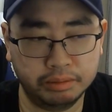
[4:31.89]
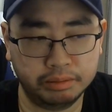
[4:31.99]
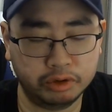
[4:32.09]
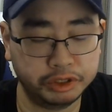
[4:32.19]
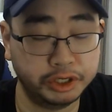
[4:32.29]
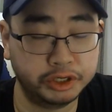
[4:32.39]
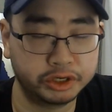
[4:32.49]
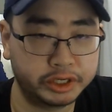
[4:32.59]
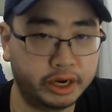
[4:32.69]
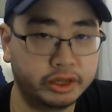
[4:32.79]

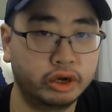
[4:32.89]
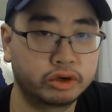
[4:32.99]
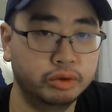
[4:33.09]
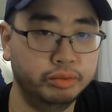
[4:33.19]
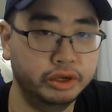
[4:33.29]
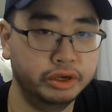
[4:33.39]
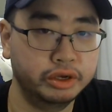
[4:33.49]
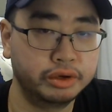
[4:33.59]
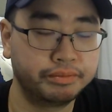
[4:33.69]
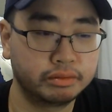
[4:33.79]
procedures that I thought could be
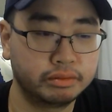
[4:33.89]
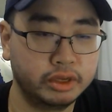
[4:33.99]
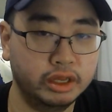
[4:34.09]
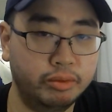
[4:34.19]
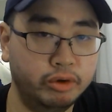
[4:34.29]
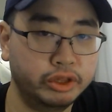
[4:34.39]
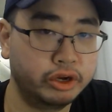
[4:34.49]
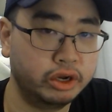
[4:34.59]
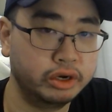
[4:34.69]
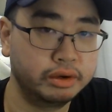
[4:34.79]
elaborated
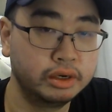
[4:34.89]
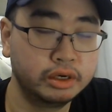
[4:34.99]
on,